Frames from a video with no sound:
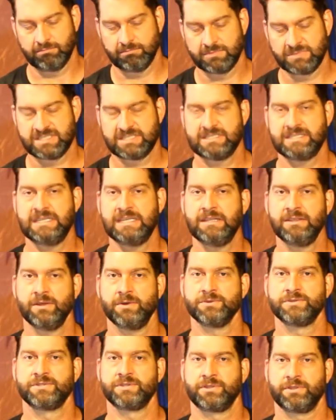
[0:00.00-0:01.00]
see
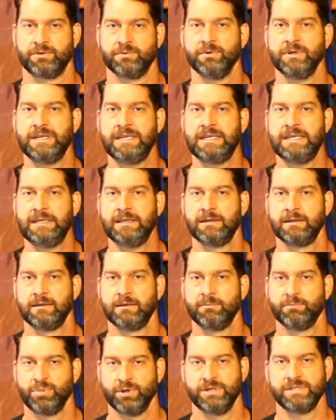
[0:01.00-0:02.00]
those 3
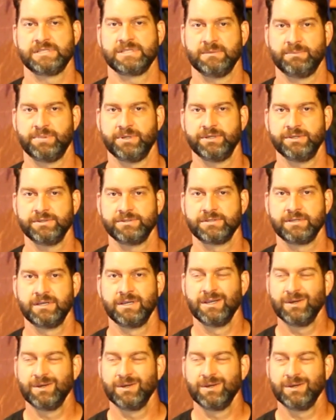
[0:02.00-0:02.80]
principles,